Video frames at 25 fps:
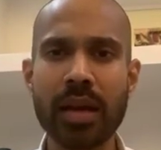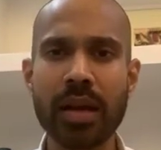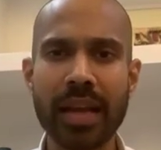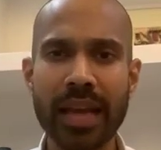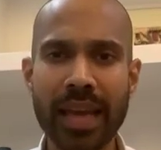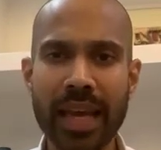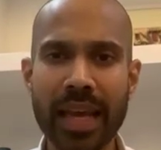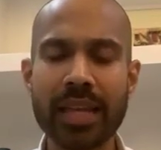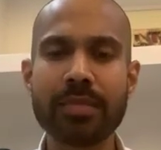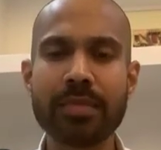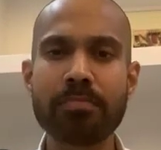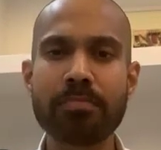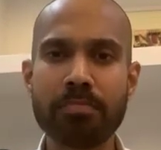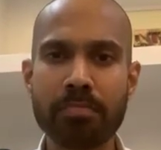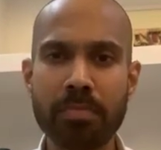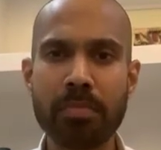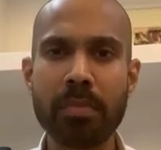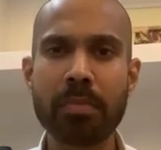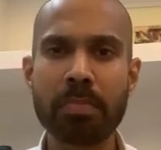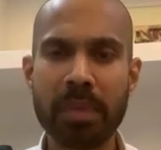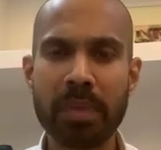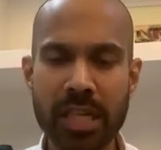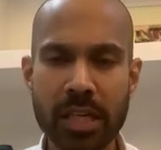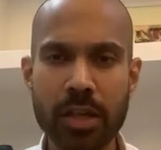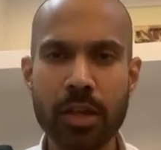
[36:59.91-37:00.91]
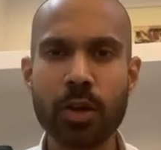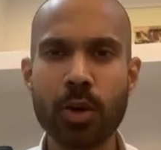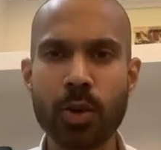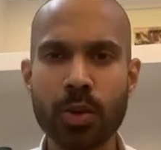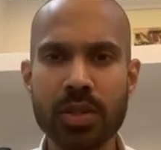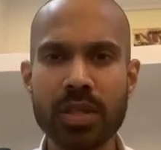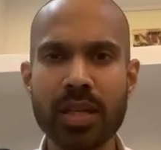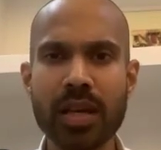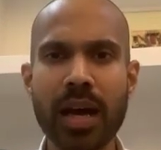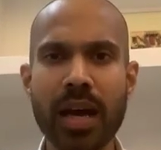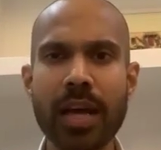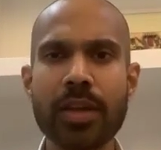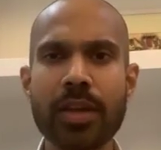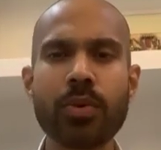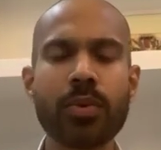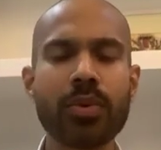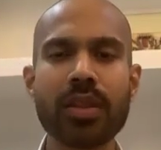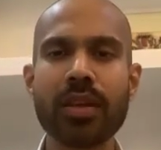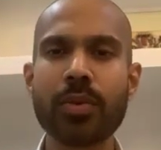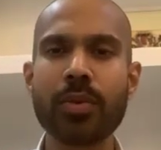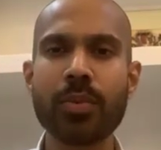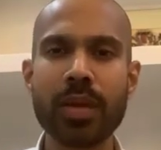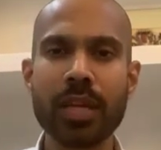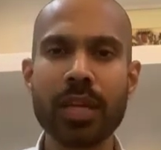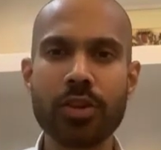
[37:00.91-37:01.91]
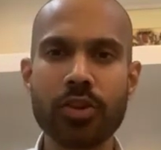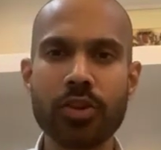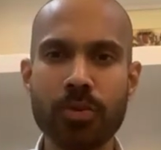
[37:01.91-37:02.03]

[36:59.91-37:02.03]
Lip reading: get a bit closer. I don't think we need to